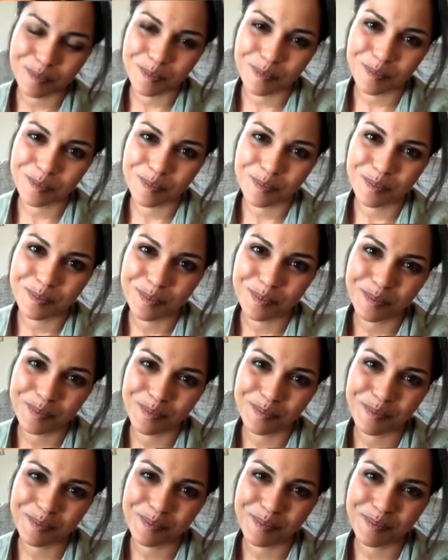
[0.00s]

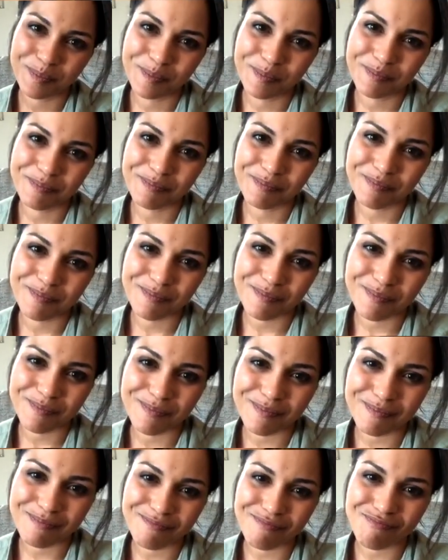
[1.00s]

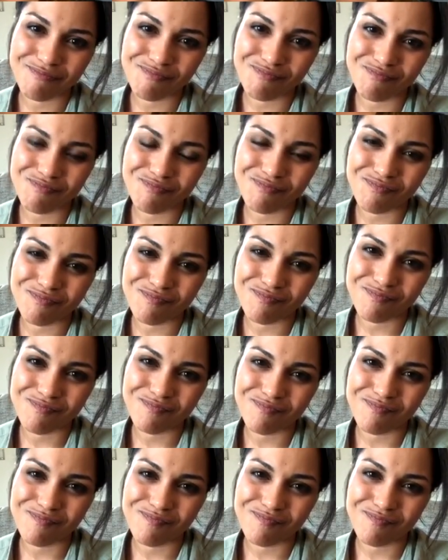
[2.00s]
(silent)